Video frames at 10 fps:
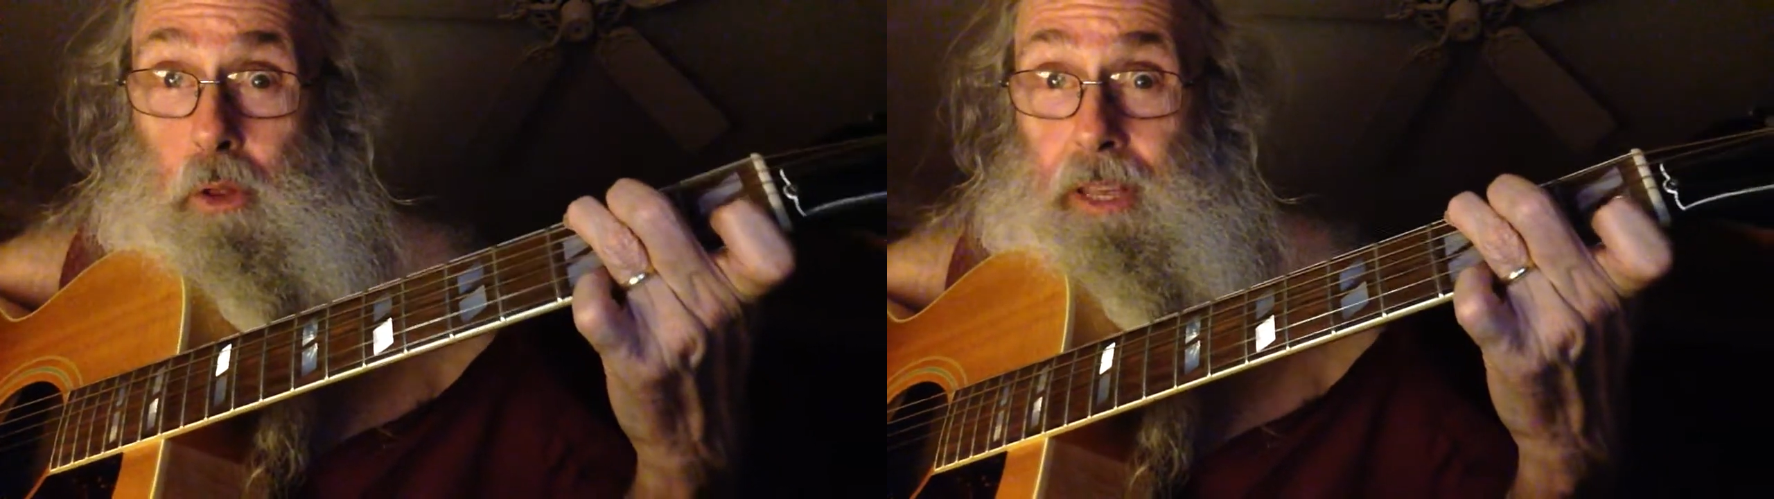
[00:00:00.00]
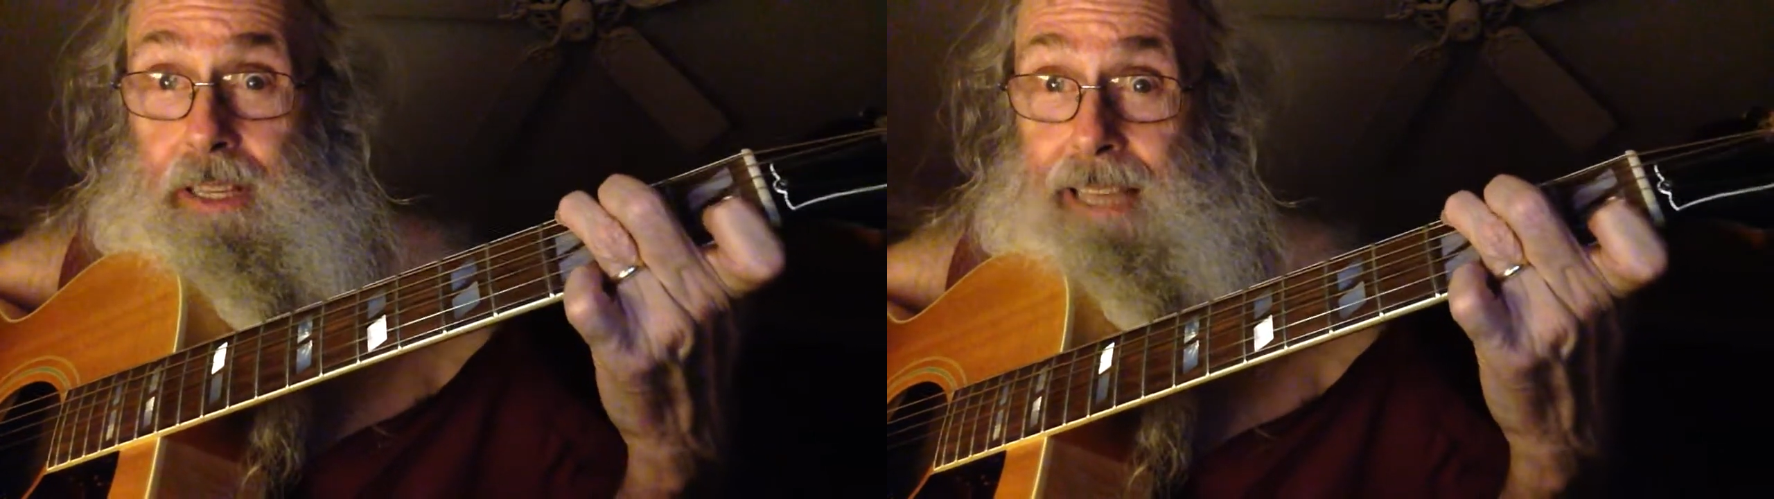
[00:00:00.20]

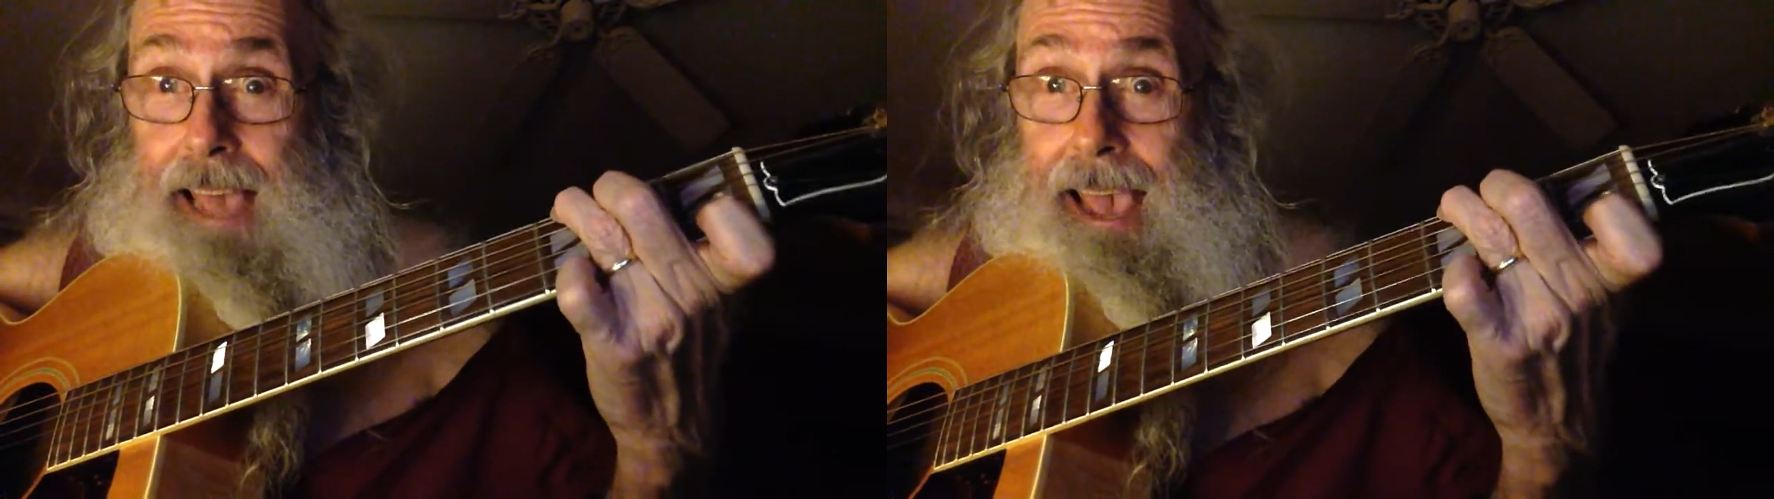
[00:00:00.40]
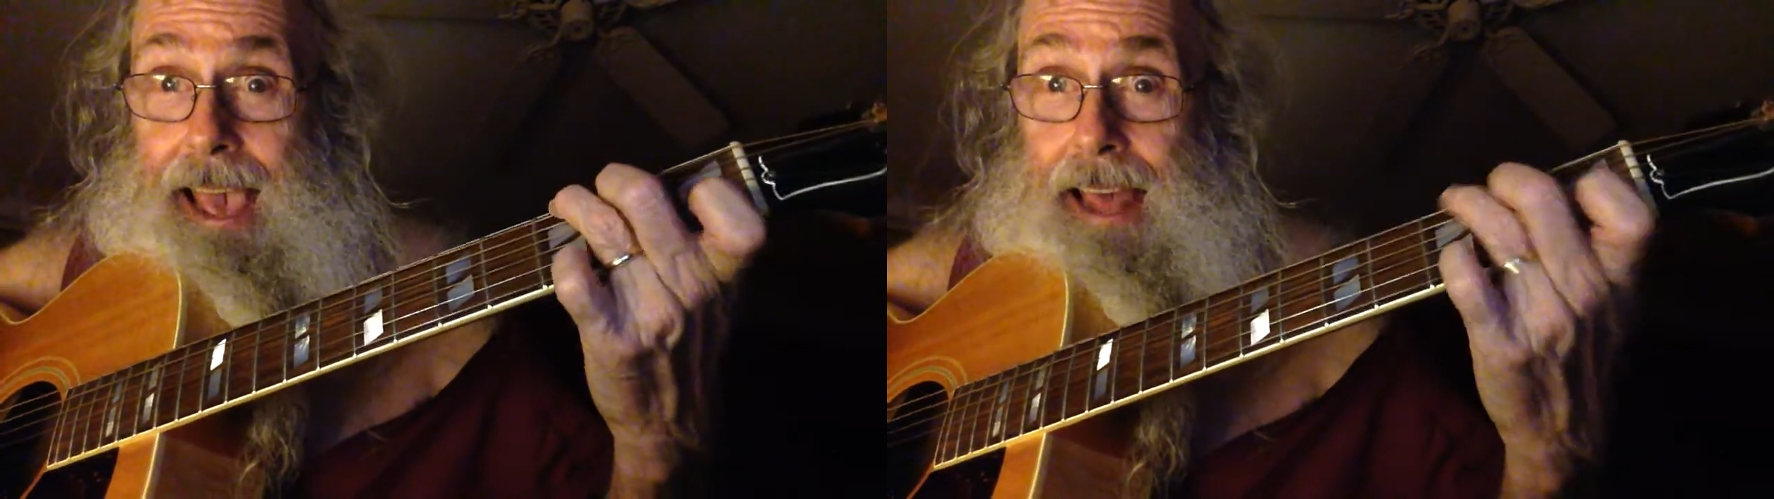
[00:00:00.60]
this
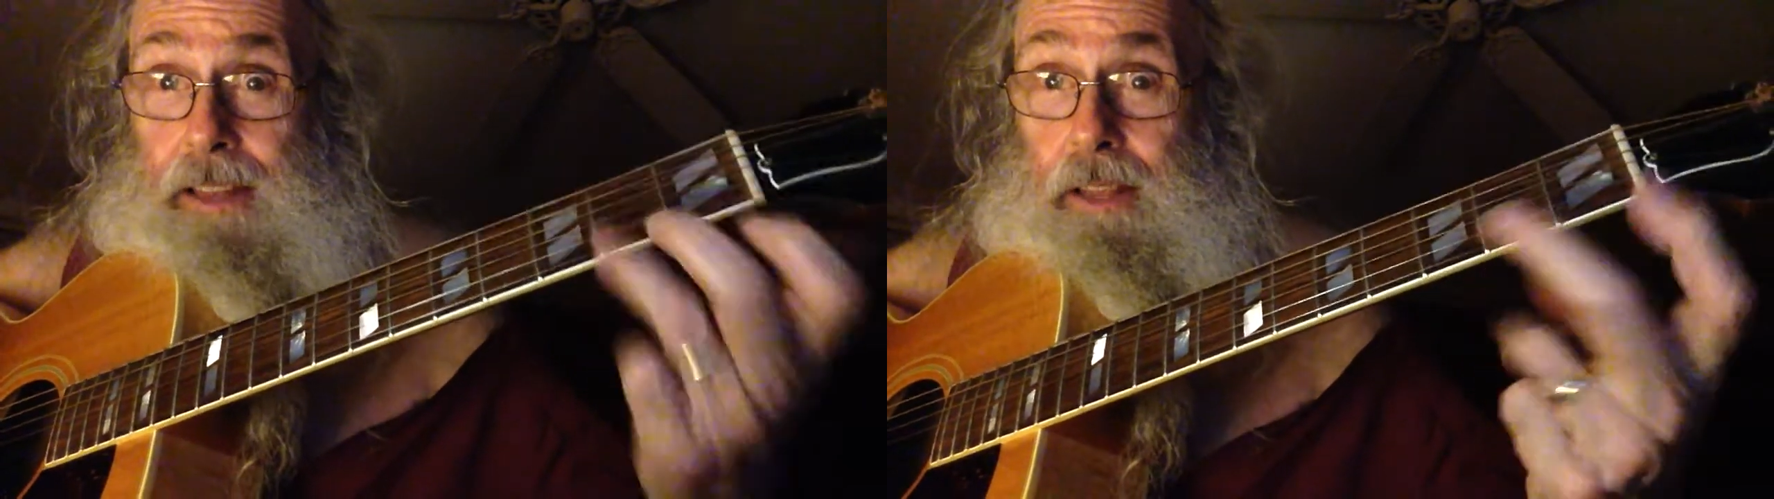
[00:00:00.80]
hand,